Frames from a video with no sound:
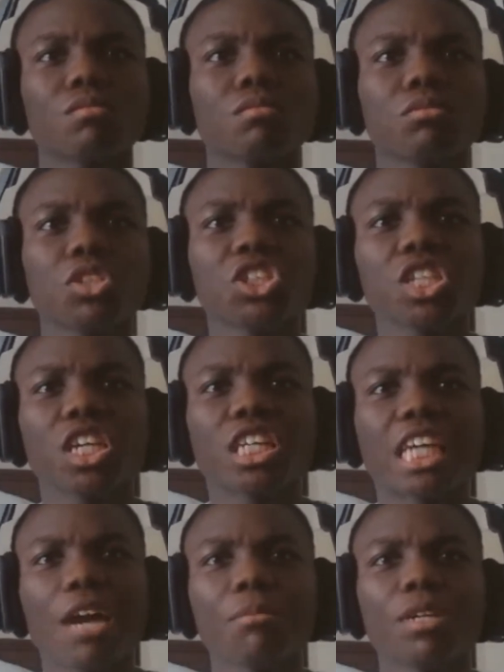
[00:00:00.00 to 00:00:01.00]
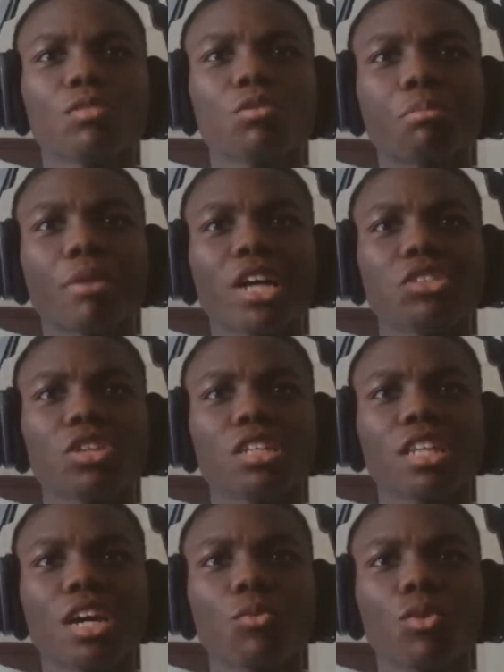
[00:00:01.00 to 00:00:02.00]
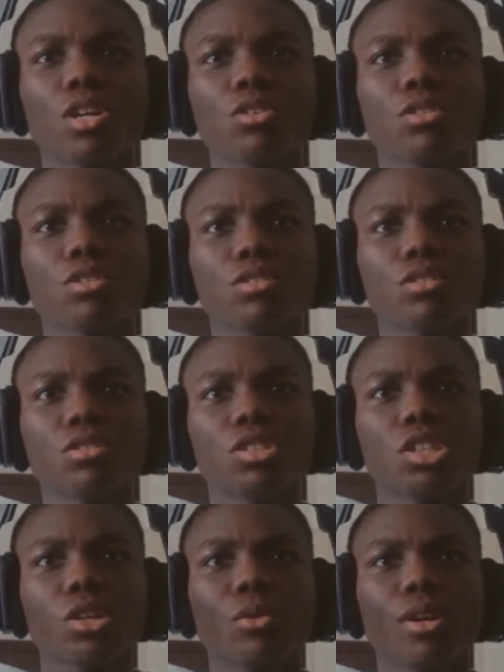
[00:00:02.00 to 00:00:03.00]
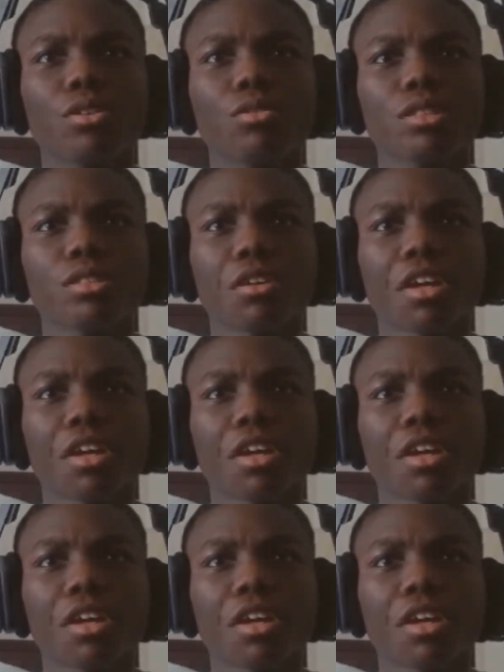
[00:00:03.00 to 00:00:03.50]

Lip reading: You just let Kaepernick run past you like that, Weddle? Eric Weddle? What the hell?